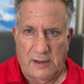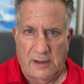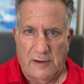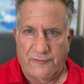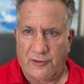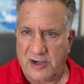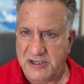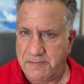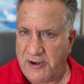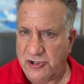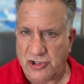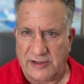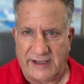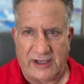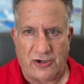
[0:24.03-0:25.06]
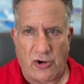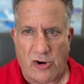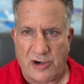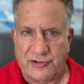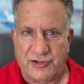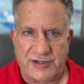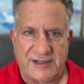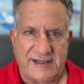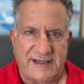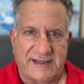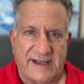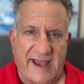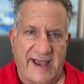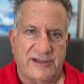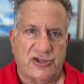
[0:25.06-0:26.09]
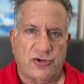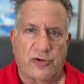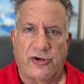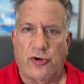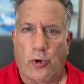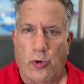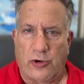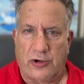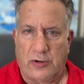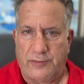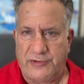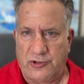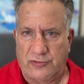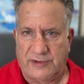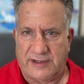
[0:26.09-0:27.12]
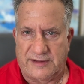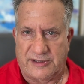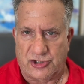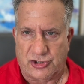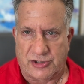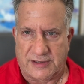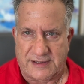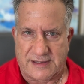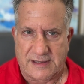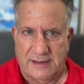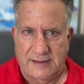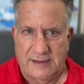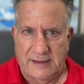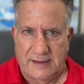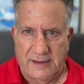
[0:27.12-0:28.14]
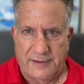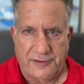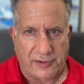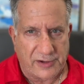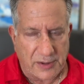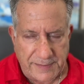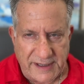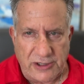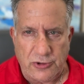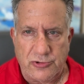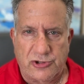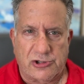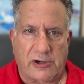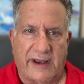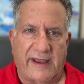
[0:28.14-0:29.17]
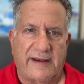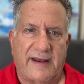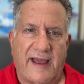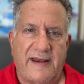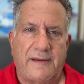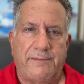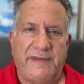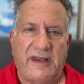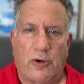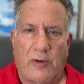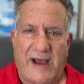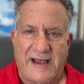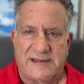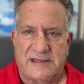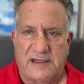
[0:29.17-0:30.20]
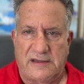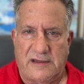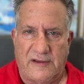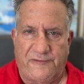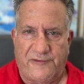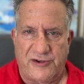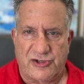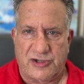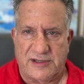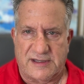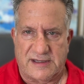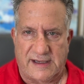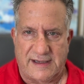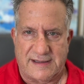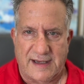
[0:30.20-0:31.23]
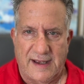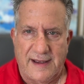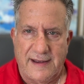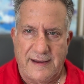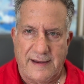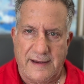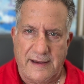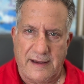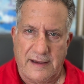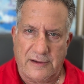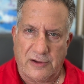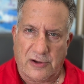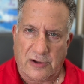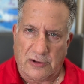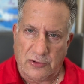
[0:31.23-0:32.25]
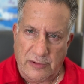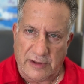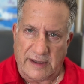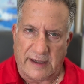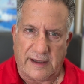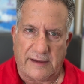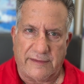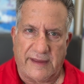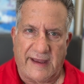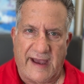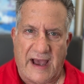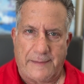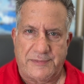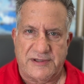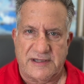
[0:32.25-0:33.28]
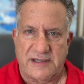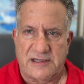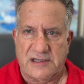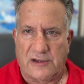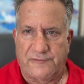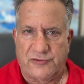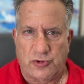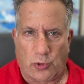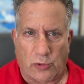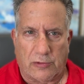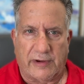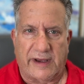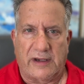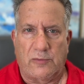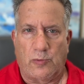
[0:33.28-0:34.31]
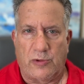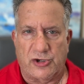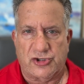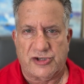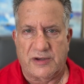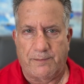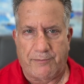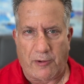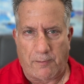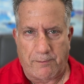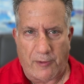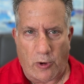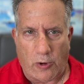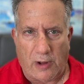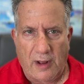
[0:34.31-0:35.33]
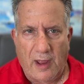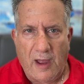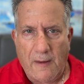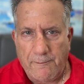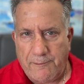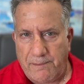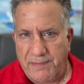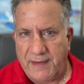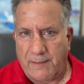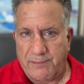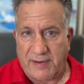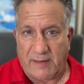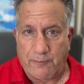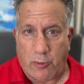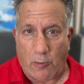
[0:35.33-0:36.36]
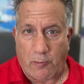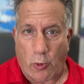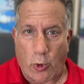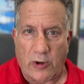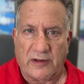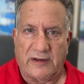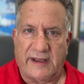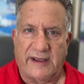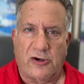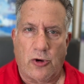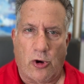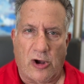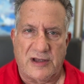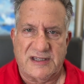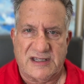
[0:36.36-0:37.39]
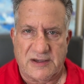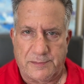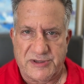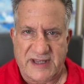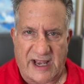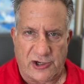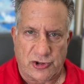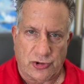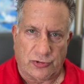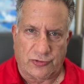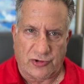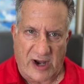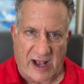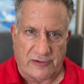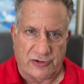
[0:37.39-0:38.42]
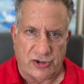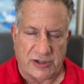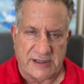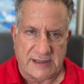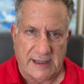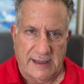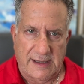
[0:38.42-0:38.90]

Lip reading: for especially in heart disease, cancer, and autoimmune conditions. There could be nutrient and amino acid deficiencies, including the absence of taurine, which can purportedly cause substantial challenges.